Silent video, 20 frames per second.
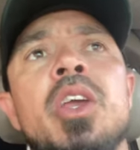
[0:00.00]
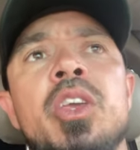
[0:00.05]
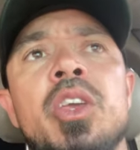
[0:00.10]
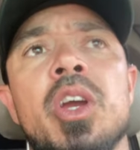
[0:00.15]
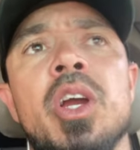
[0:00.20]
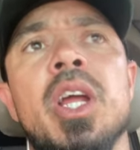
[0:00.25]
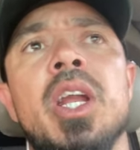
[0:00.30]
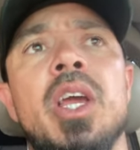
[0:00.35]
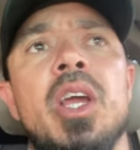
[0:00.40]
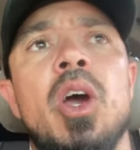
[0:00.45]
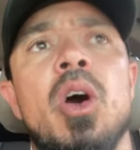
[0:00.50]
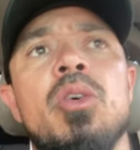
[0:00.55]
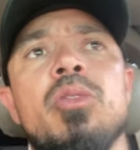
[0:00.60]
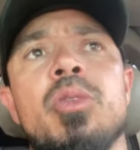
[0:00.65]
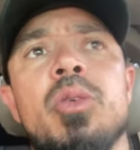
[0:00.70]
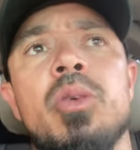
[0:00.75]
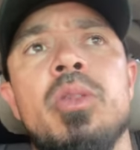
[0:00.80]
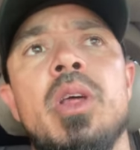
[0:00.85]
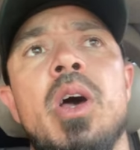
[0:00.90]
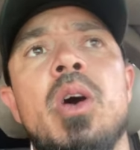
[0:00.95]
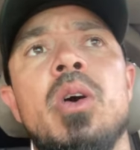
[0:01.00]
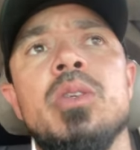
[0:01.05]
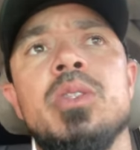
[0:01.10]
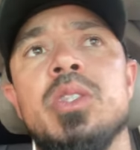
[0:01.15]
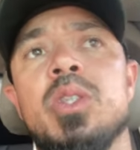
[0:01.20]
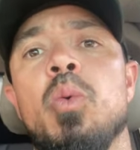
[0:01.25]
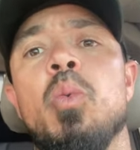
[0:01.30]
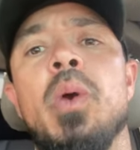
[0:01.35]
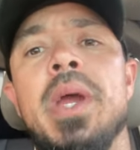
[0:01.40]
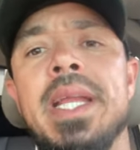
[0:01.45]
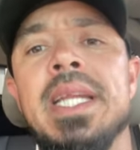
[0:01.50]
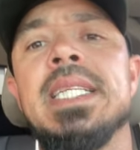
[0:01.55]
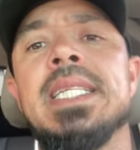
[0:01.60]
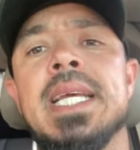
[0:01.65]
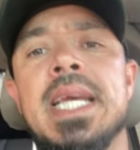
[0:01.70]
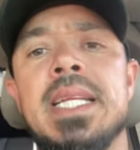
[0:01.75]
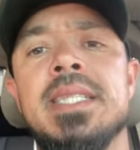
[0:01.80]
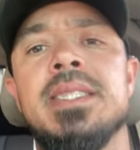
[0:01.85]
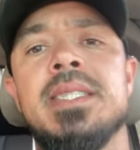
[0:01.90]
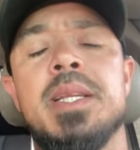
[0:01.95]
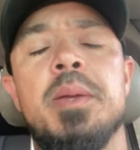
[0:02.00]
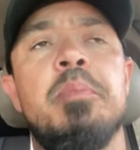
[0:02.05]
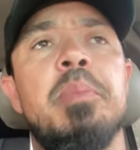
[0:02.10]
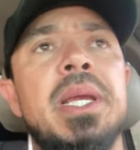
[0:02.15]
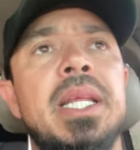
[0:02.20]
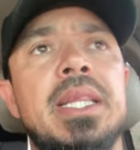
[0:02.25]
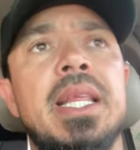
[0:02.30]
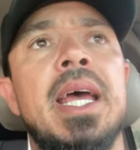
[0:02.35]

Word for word: You're gonna go through those. The wind tends to beat